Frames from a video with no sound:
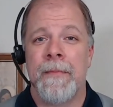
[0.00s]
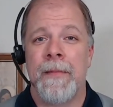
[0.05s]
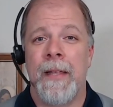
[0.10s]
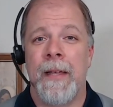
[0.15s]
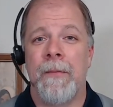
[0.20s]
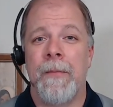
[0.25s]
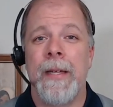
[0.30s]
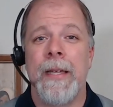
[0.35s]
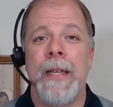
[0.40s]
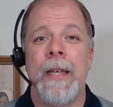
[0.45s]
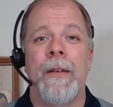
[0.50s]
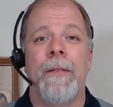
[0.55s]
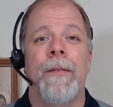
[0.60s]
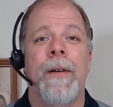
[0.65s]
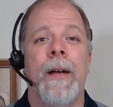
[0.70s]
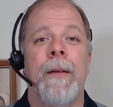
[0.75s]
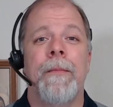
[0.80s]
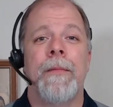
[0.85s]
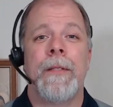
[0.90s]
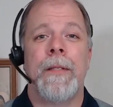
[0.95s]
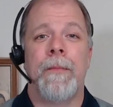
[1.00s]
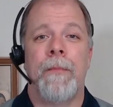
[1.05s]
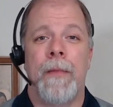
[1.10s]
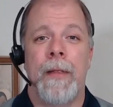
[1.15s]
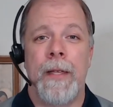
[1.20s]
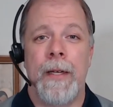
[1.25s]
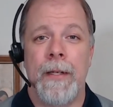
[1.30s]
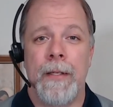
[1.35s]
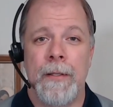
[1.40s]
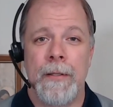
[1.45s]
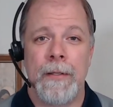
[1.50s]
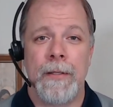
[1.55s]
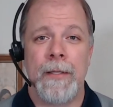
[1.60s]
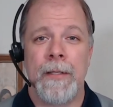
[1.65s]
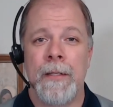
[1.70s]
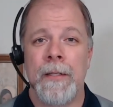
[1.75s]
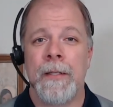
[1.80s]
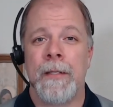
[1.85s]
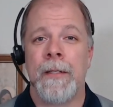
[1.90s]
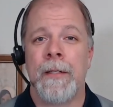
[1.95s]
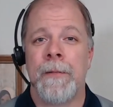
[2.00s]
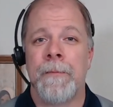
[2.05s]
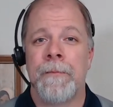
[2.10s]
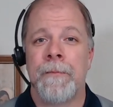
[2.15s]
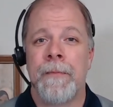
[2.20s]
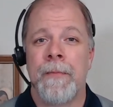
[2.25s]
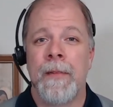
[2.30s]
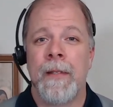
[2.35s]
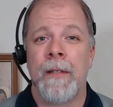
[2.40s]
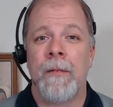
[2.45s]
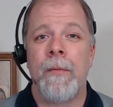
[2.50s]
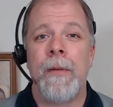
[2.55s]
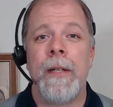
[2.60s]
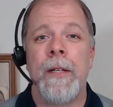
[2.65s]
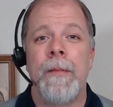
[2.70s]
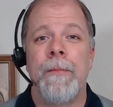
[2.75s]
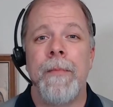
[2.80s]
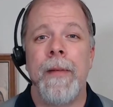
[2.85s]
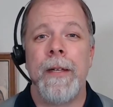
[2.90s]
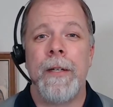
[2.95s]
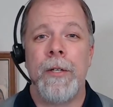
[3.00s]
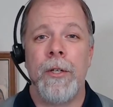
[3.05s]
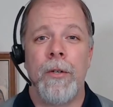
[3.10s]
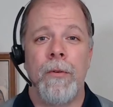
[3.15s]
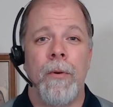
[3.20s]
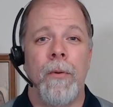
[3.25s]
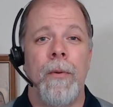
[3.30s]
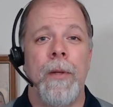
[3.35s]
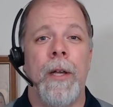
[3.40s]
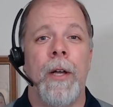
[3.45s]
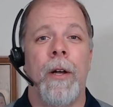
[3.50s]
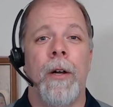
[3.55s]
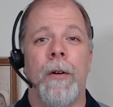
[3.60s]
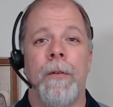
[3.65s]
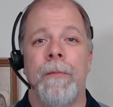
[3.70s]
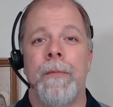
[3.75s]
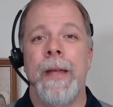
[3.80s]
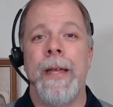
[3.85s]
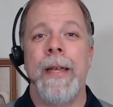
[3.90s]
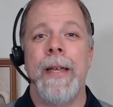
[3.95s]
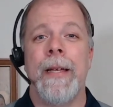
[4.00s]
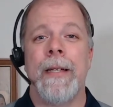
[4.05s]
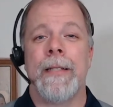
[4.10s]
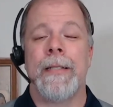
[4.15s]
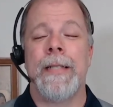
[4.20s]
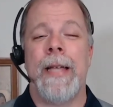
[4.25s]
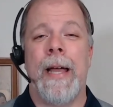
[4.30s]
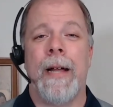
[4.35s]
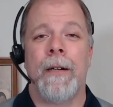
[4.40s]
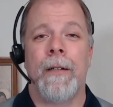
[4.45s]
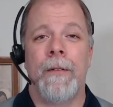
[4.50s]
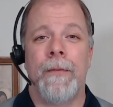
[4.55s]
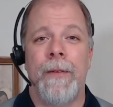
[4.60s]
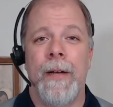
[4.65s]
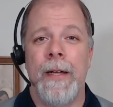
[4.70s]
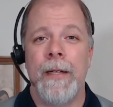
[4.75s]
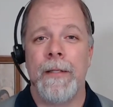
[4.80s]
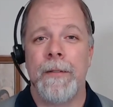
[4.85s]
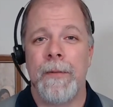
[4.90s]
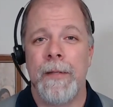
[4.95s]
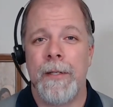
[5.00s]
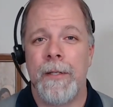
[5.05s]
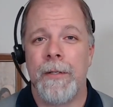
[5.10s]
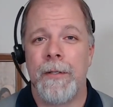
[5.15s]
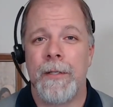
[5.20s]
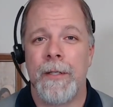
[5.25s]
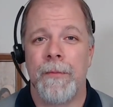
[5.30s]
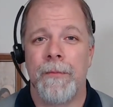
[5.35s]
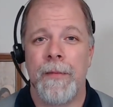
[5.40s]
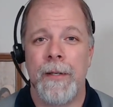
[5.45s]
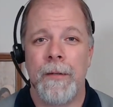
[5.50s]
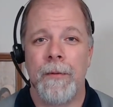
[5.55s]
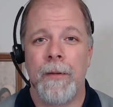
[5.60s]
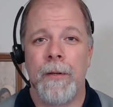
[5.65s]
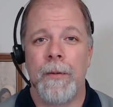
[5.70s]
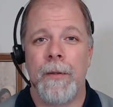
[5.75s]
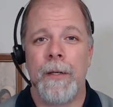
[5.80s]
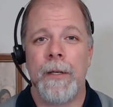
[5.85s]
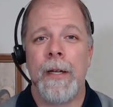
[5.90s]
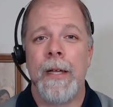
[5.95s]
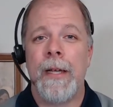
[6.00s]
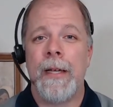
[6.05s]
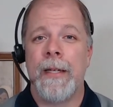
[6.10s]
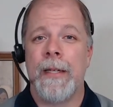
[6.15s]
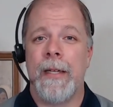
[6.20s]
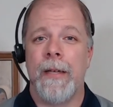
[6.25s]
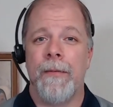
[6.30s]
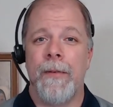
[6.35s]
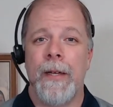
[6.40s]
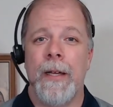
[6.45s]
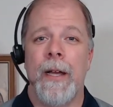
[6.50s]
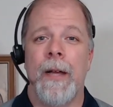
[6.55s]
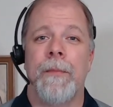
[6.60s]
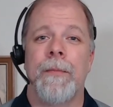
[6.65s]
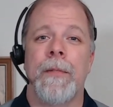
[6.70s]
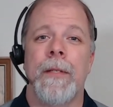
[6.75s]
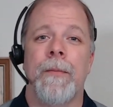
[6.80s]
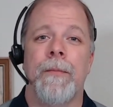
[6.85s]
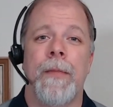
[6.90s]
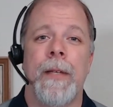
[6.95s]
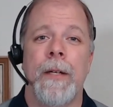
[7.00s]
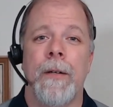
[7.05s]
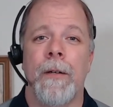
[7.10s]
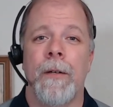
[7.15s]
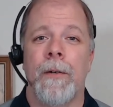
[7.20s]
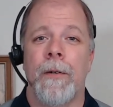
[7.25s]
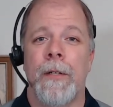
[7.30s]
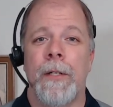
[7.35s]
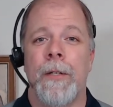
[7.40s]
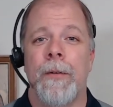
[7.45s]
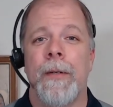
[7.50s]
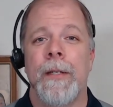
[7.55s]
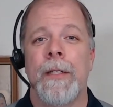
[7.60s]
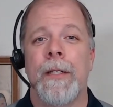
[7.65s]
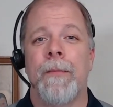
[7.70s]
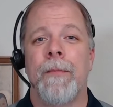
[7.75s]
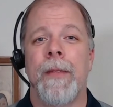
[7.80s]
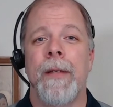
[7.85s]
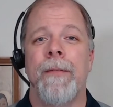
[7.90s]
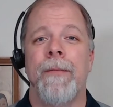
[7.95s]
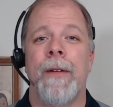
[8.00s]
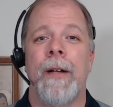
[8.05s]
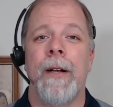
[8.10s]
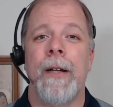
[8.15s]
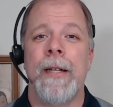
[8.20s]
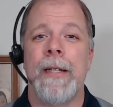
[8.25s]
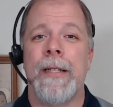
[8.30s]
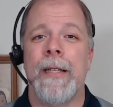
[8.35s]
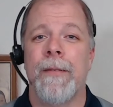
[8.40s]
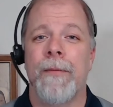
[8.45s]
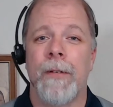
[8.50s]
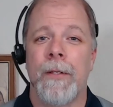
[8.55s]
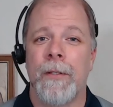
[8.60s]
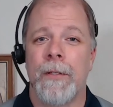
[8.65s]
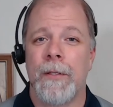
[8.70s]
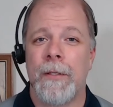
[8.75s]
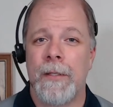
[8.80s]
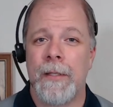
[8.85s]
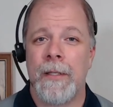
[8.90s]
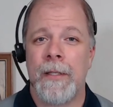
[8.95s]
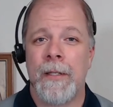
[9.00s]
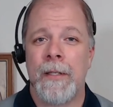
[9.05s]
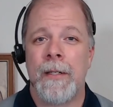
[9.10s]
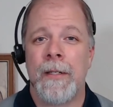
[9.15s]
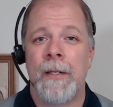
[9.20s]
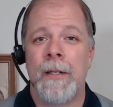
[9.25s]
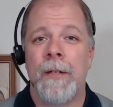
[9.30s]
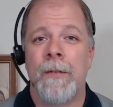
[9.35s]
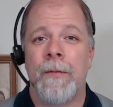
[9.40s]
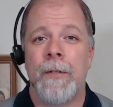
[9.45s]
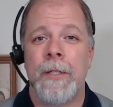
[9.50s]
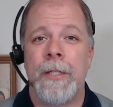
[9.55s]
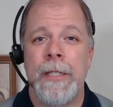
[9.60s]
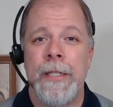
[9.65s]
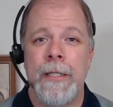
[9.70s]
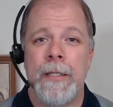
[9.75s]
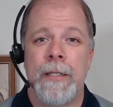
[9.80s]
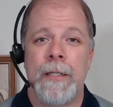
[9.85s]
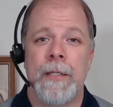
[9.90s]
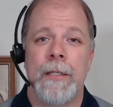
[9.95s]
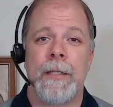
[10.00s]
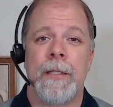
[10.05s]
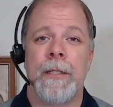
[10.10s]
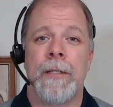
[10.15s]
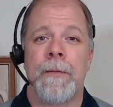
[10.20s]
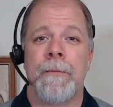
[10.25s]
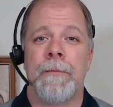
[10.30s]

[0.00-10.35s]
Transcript: And we give up some things. We may do what we call making a sacrifice. We do something where we're giving up something or doing something very difficult for Jesus.